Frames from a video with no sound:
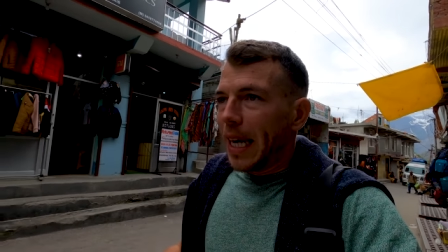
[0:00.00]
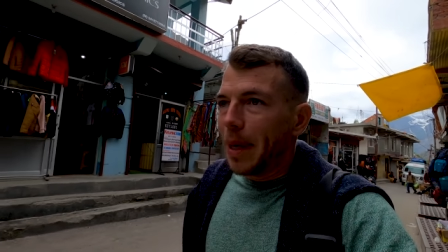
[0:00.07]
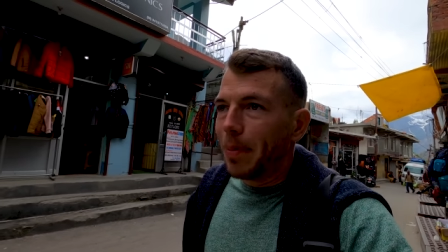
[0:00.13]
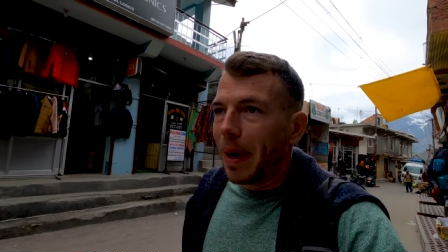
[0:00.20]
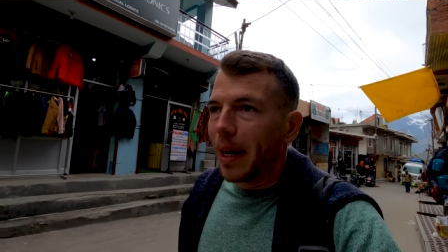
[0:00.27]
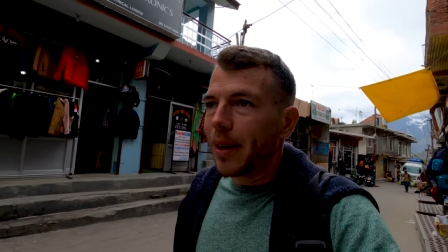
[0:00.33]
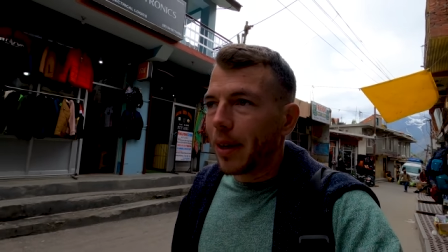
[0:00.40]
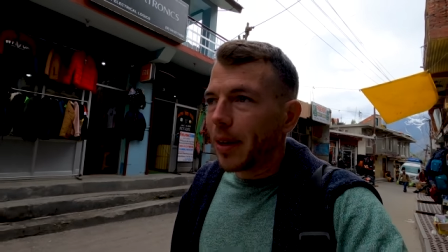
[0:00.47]
in
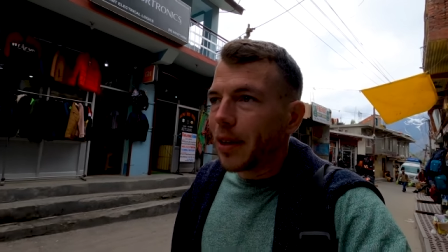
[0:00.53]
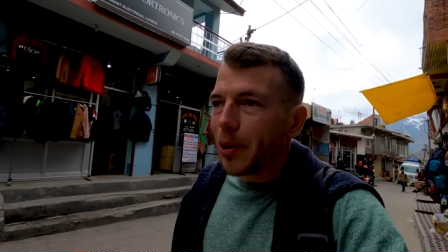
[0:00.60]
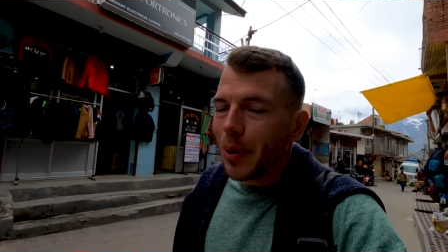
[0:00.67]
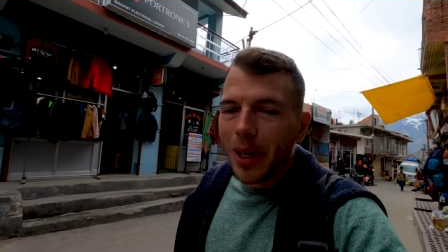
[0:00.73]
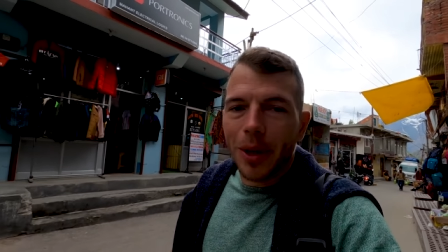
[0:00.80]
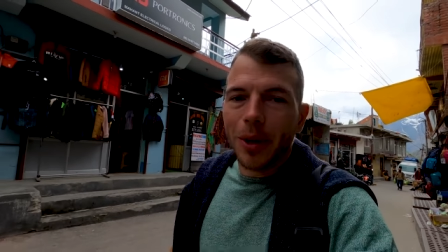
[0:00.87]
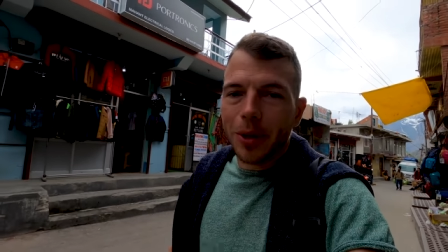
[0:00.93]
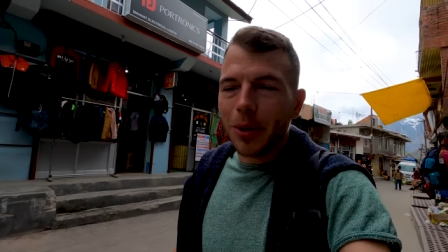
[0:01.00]
my
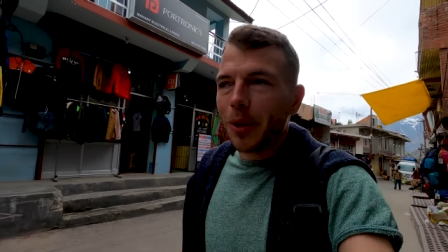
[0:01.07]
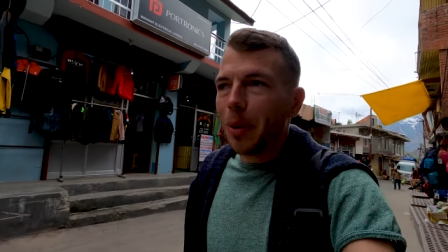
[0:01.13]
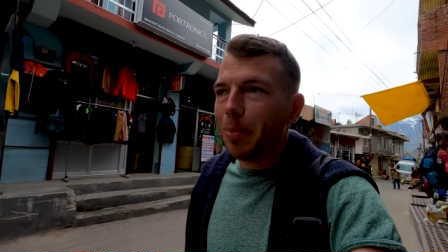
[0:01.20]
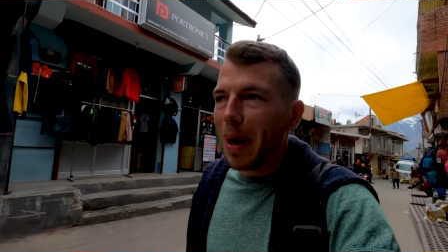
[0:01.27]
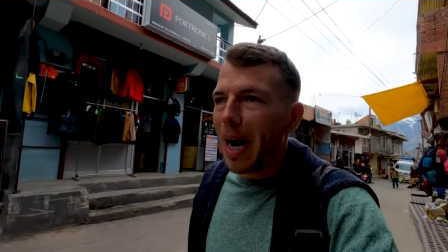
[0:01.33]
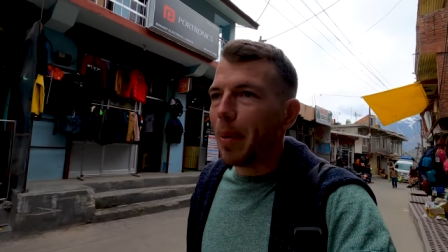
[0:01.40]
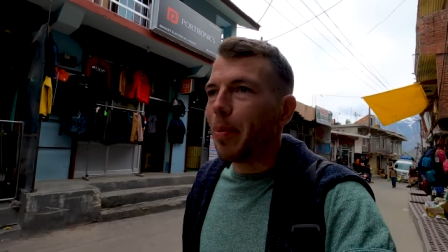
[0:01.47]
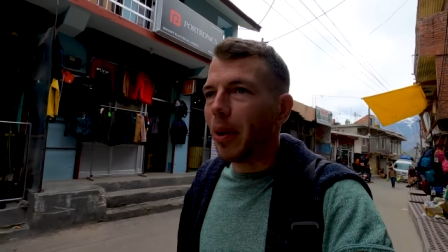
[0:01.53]
country. Go to the
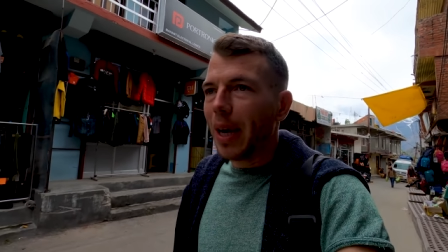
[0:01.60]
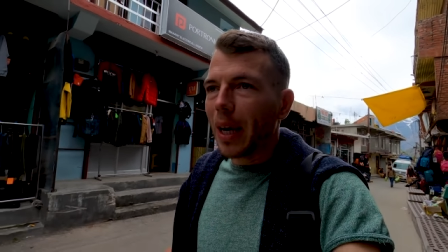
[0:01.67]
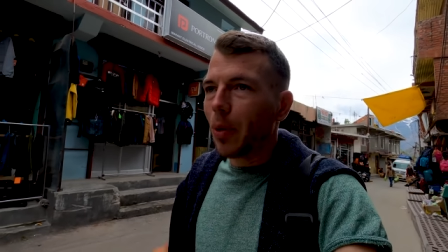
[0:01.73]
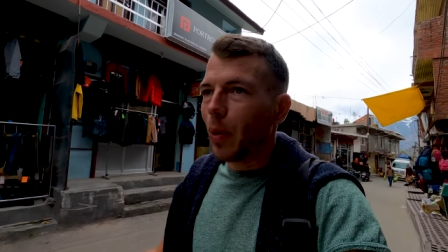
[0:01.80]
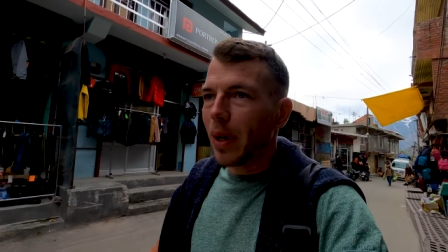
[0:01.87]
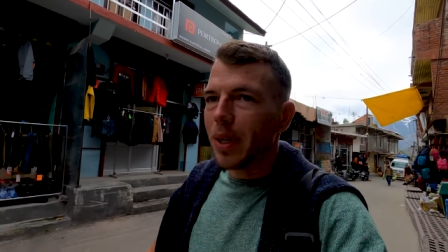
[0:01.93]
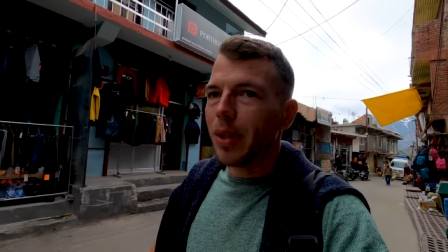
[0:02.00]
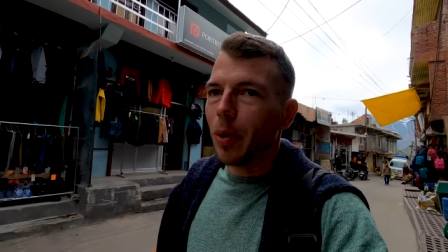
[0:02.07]
barber
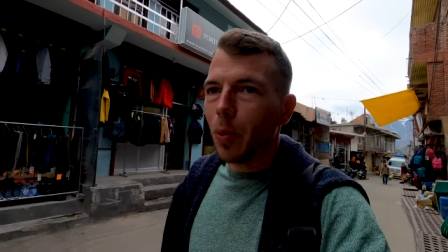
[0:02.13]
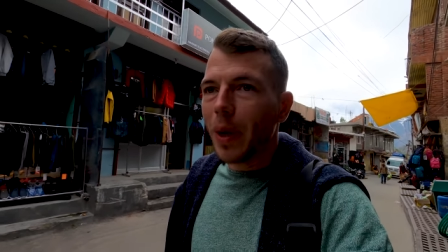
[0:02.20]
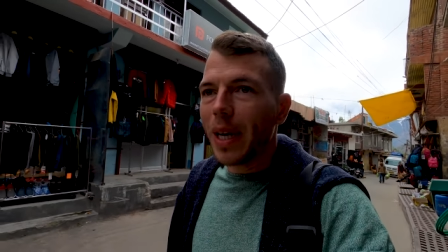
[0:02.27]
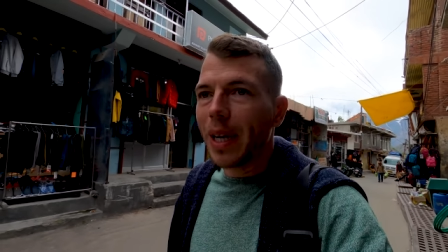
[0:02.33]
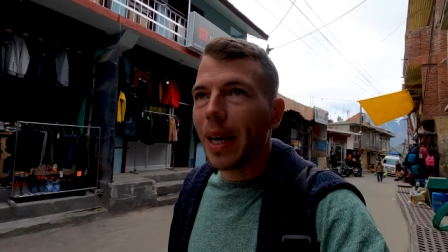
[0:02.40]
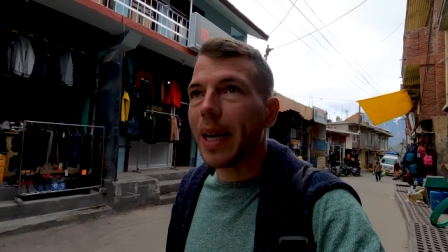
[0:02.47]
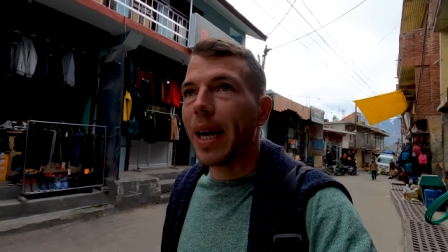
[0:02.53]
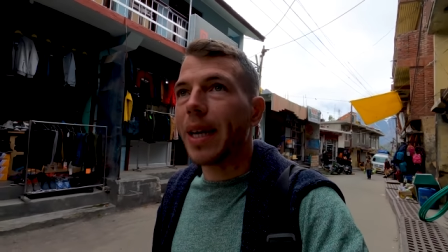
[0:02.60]
like once a
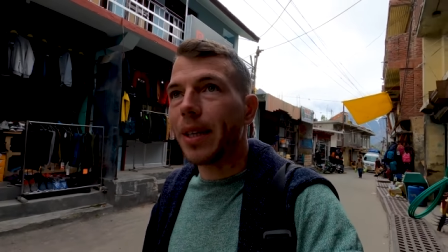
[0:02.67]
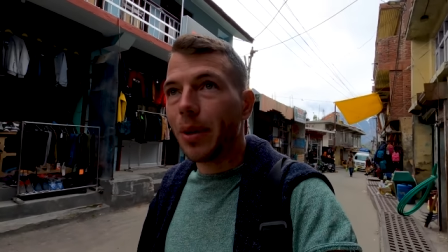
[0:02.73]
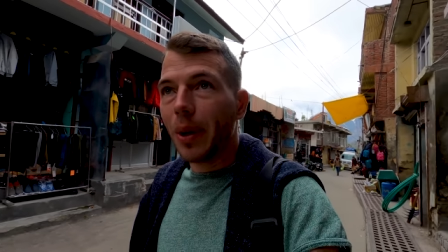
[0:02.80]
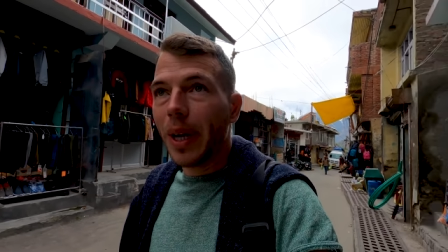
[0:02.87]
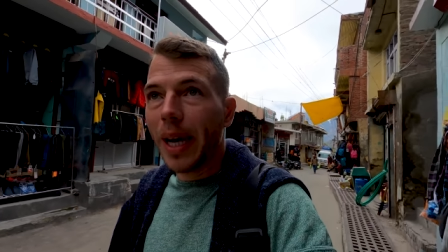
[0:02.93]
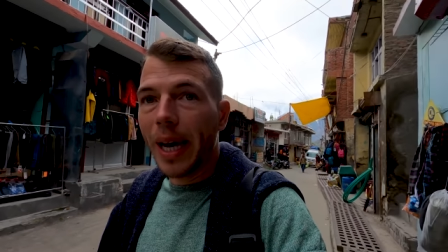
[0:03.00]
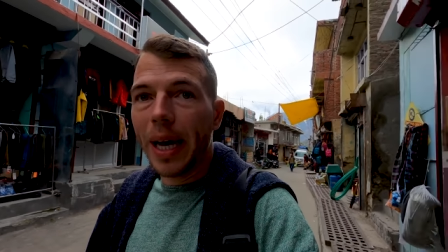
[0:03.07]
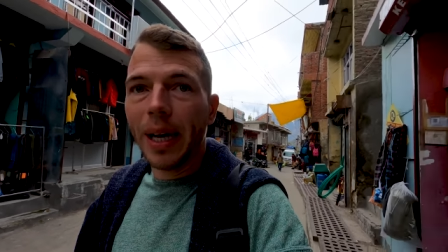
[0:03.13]
week like I do
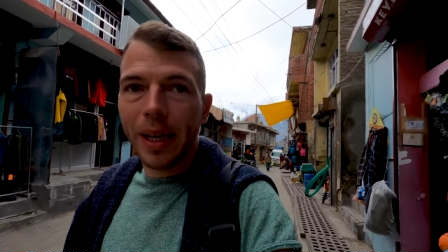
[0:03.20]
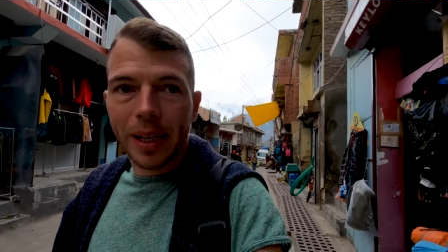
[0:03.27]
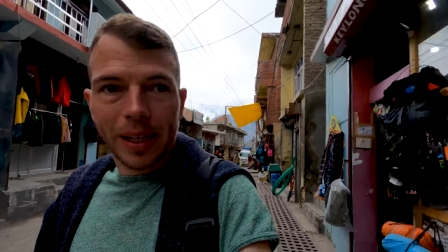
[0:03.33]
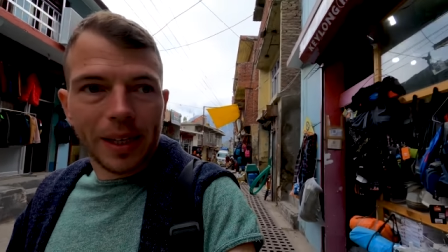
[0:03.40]
here.